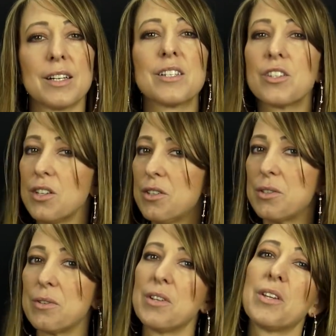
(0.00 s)

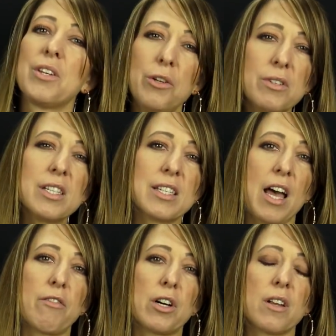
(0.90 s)
Soon, you
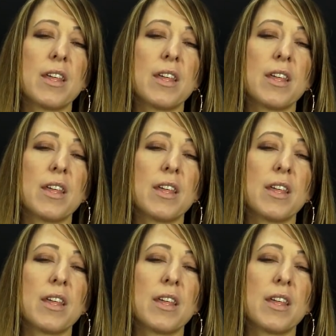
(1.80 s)
discover